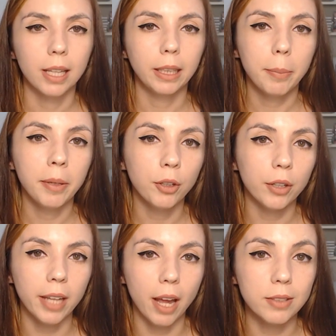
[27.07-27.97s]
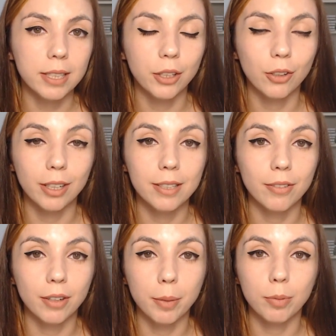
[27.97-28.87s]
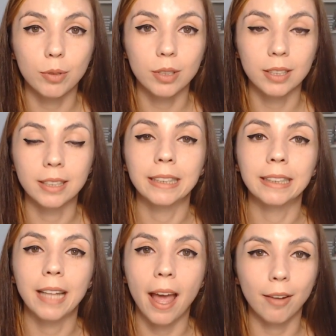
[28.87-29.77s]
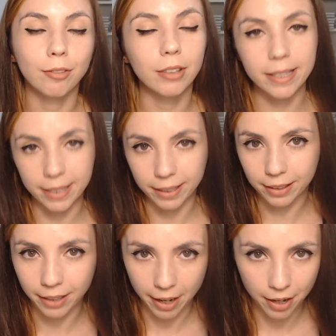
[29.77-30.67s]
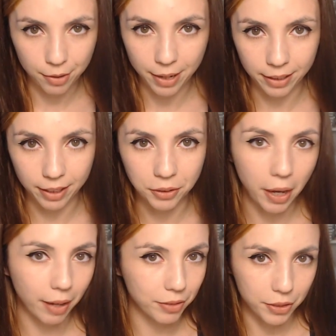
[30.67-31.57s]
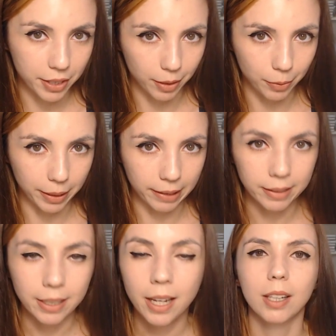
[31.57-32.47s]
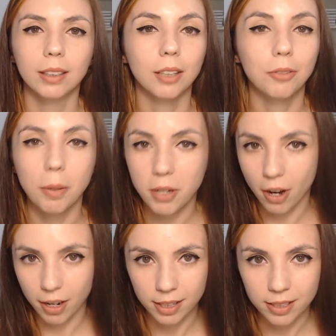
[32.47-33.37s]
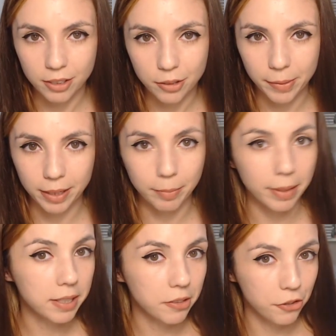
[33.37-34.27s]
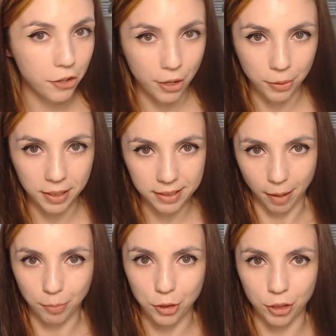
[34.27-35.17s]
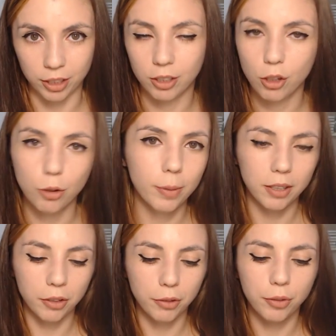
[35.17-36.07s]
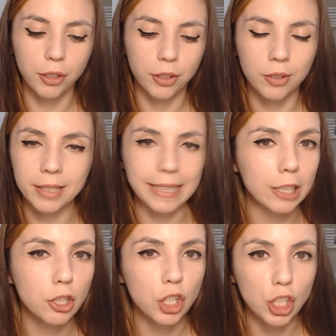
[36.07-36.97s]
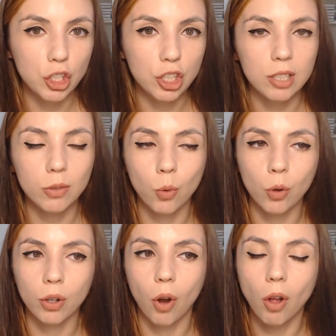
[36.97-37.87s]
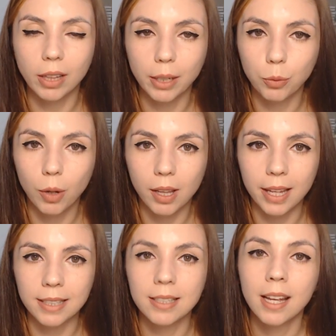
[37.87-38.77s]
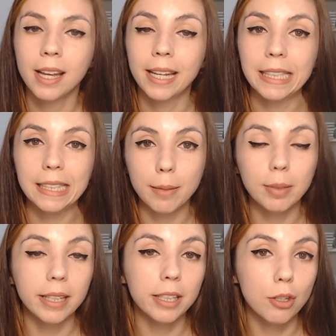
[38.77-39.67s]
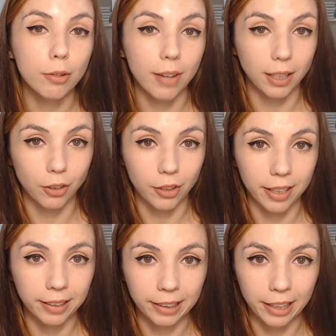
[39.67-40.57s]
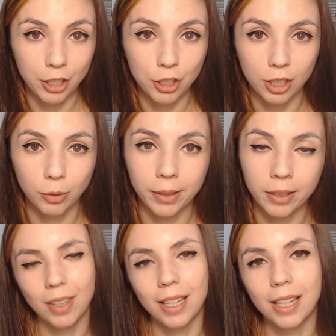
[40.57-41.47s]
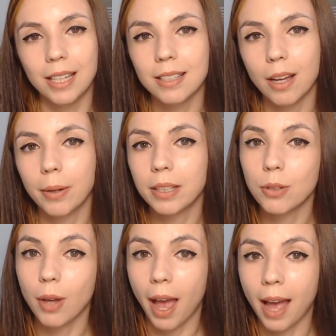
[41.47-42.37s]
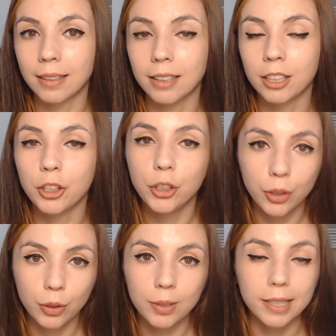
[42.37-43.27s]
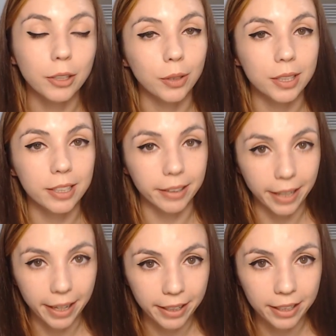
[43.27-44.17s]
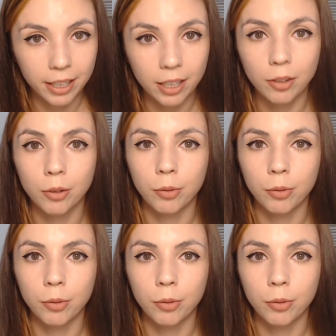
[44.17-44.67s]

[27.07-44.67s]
Keeping your account secure is very important in every single area that you have to deal with. The cryptocurrency domain makes no exception, no matter if you use exchanges or online wallets. Enabling two-factor authentication is going to add a new security layer